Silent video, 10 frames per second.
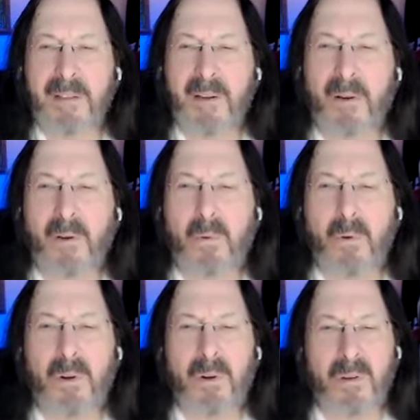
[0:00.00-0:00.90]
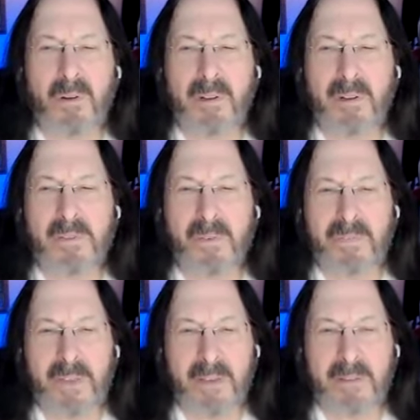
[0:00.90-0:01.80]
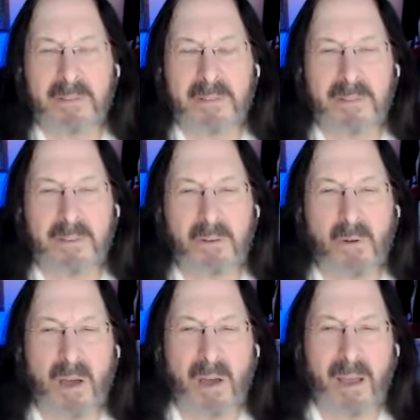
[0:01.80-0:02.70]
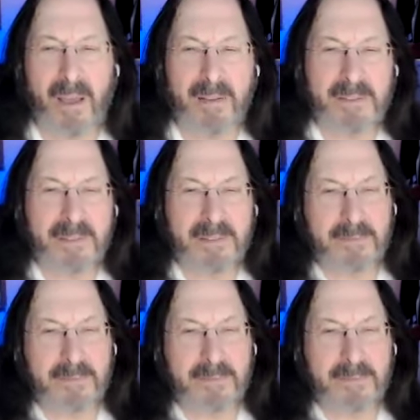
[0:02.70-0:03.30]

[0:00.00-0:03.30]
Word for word: the whole world is revealed to new eyes.